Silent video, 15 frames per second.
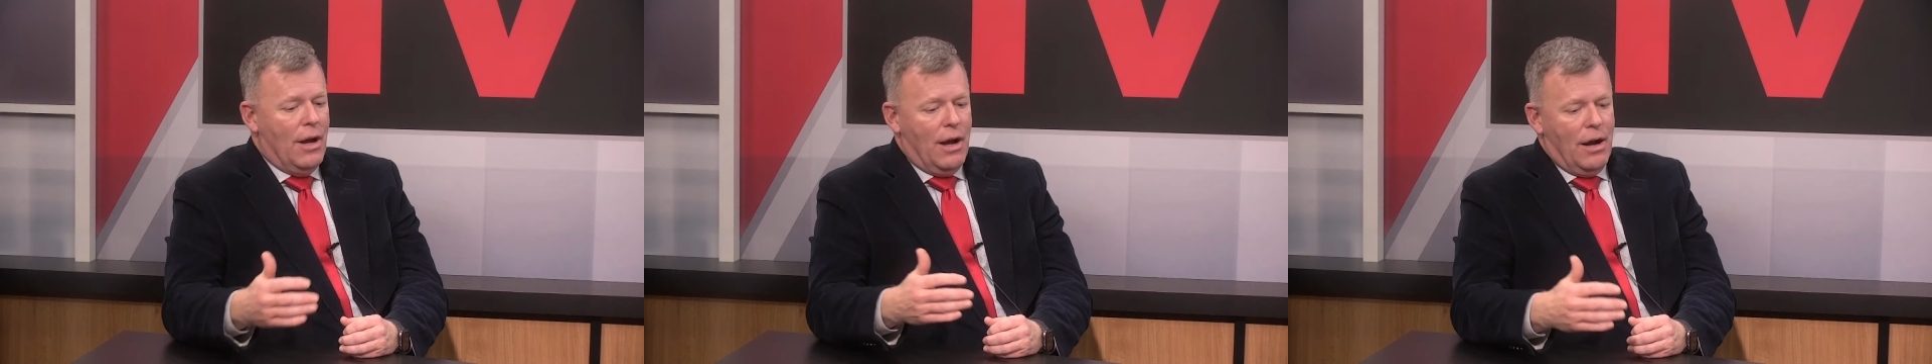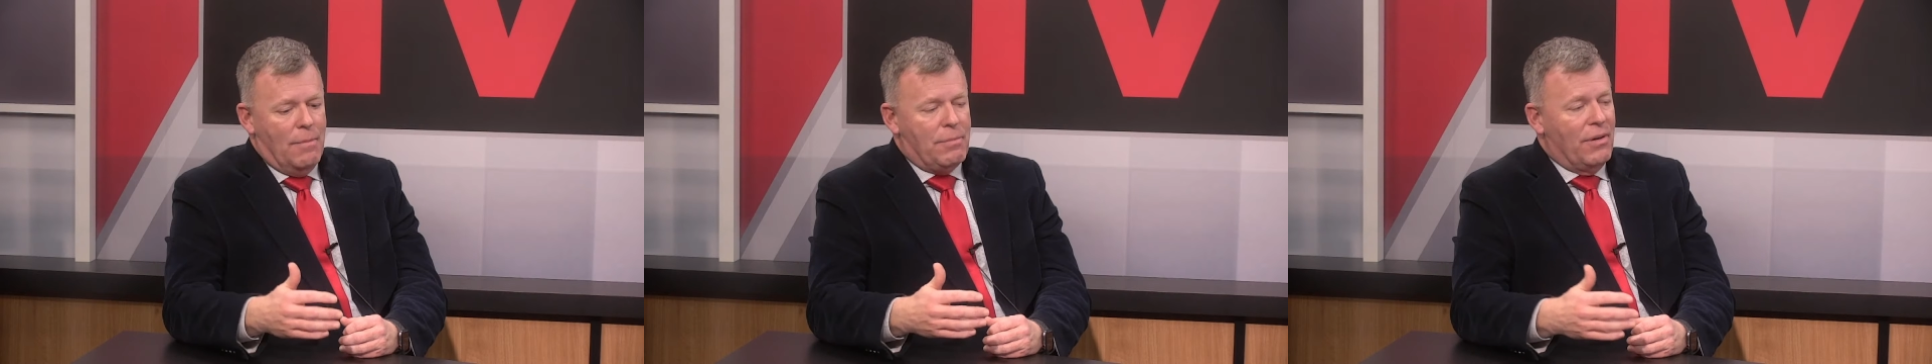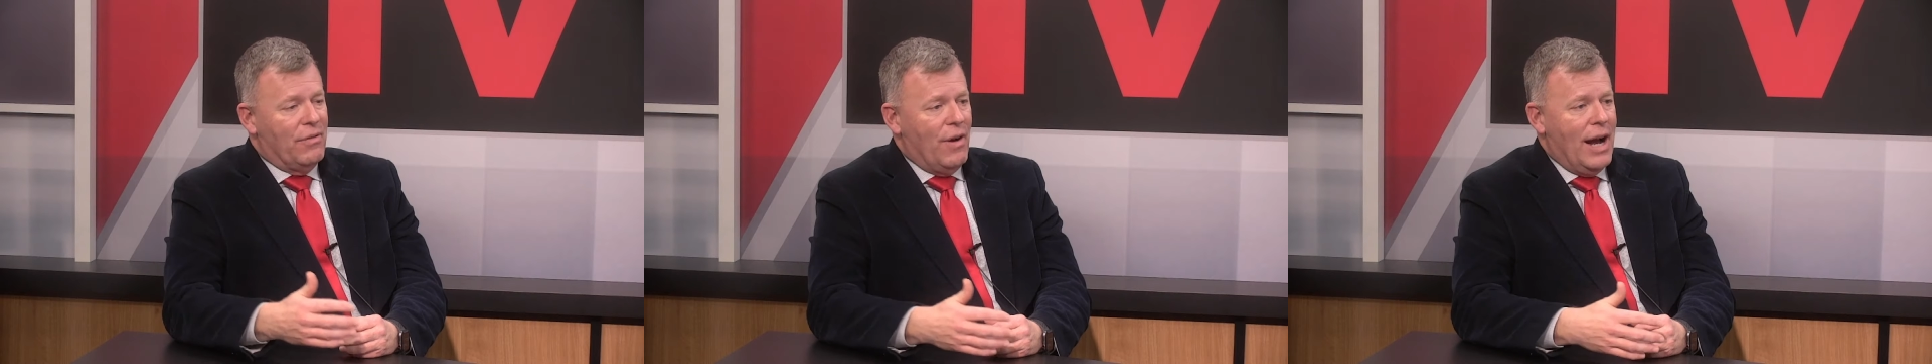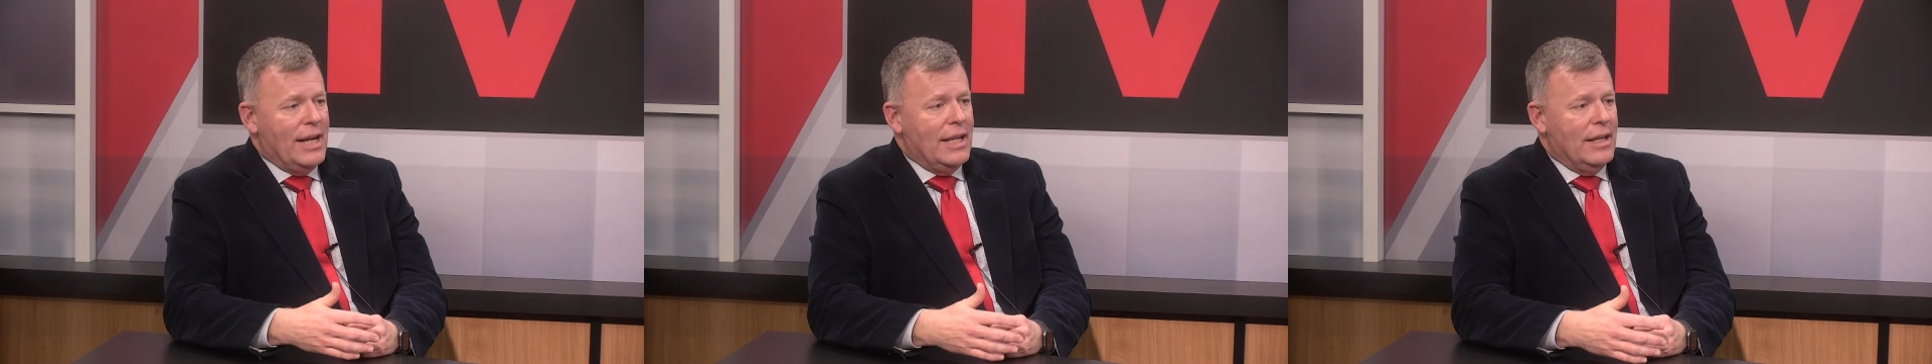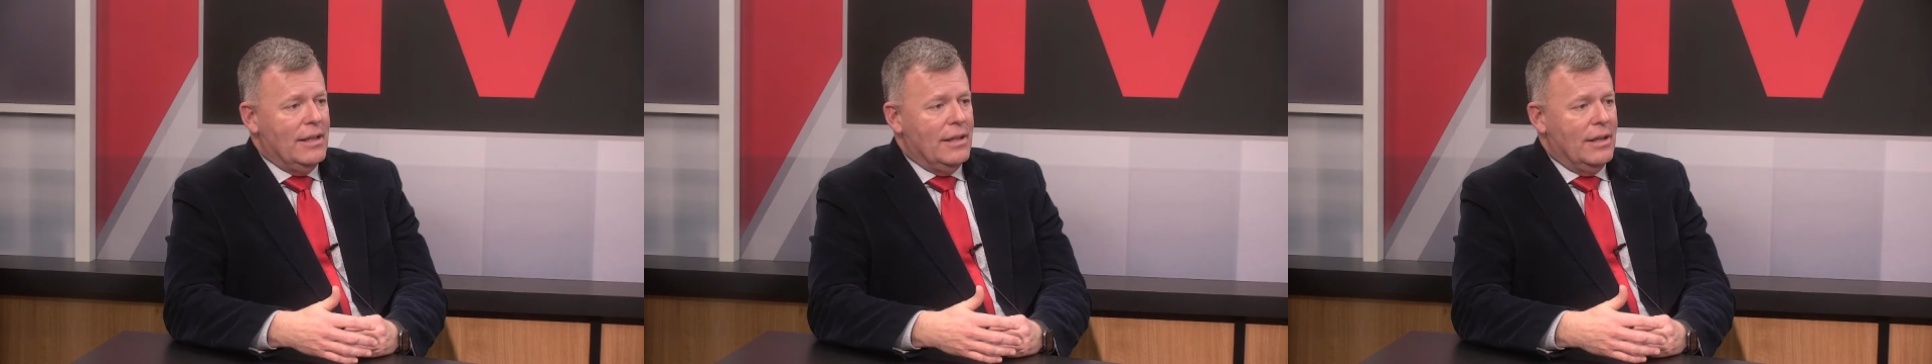Uh,
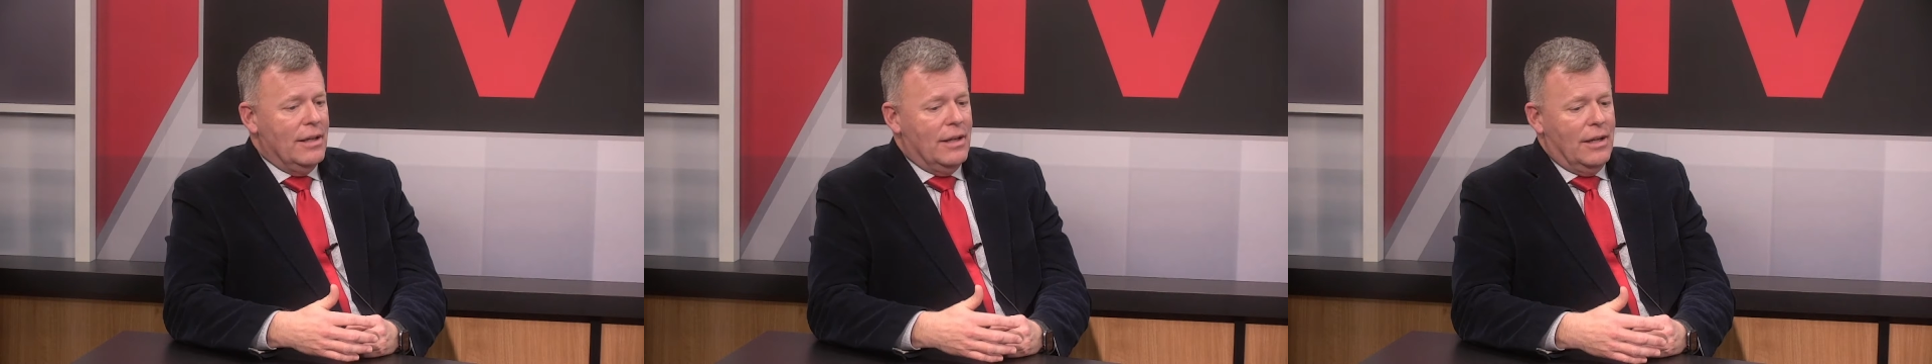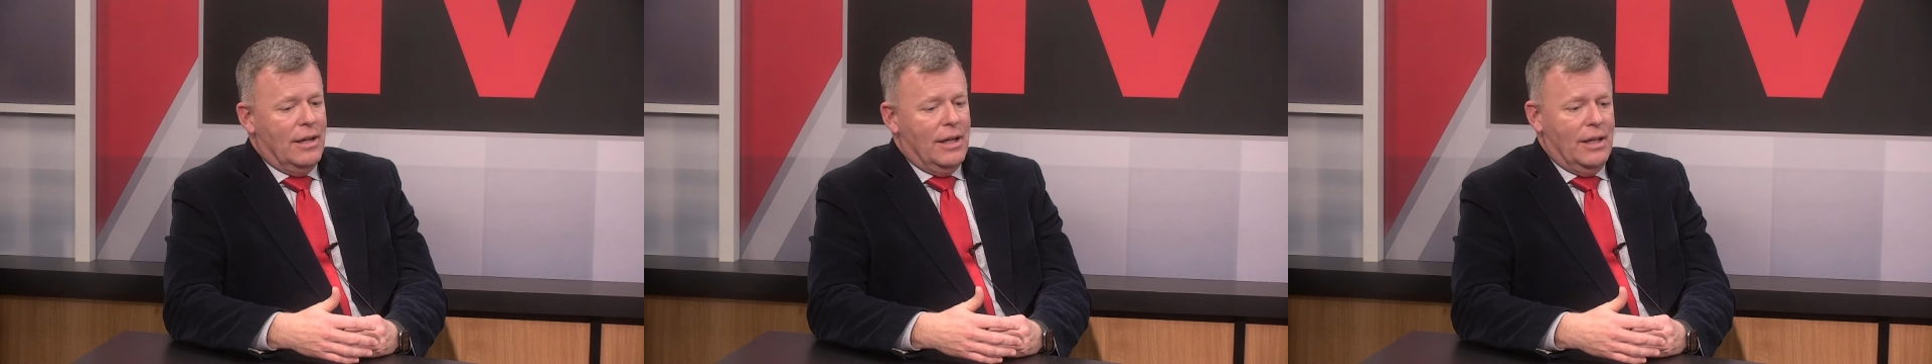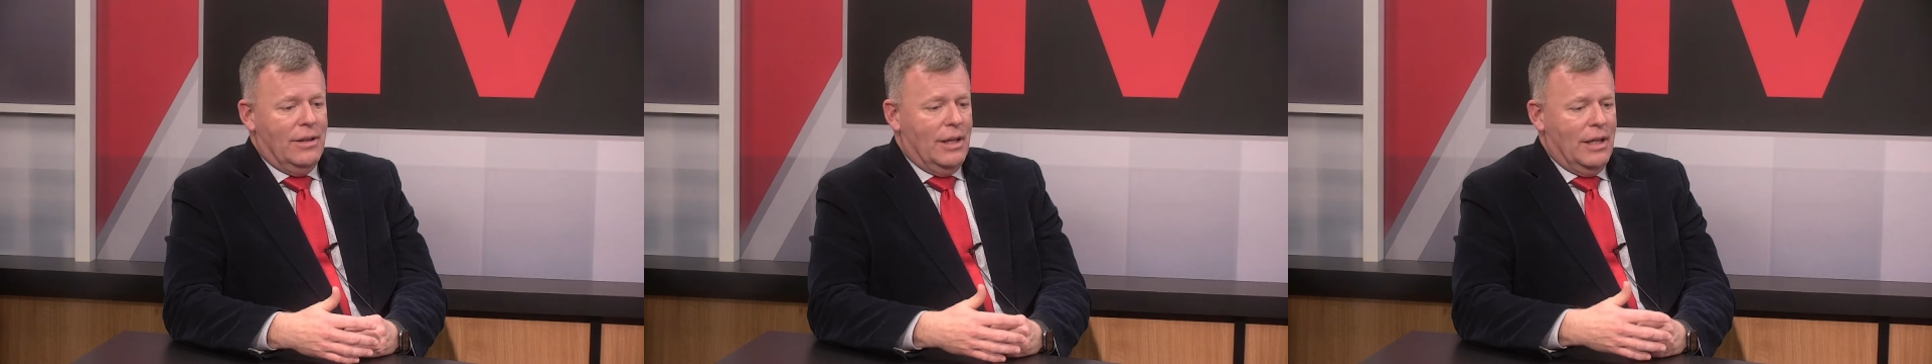provided, and,